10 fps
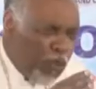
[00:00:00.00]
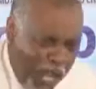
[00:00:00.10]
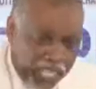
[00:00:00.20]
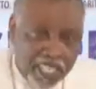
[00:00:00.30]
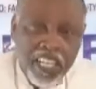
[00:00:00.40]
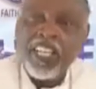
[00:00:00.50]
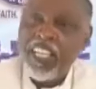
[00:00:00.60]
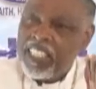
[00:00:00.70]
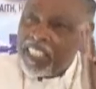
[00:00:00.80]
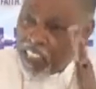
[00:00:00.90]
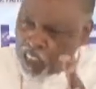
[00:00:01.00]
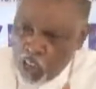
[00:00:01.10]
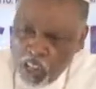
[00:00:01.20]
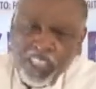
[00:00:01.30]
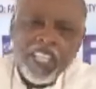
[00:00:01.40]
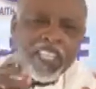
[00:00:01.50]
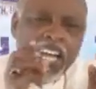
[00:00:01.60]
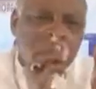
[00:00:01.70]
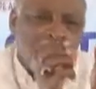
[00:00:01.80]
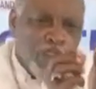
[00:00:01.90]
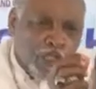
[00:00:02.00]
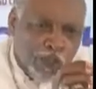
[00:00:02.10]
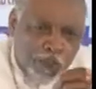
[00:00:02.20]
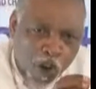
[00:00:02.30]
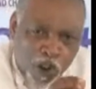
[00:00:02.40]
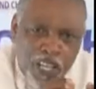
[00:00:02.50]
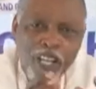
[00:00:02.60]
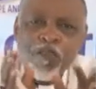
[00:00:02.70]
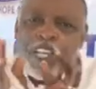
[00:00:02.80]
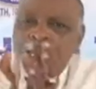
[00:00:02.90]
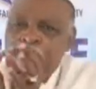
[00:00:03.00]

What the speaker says: with is a church that is so small with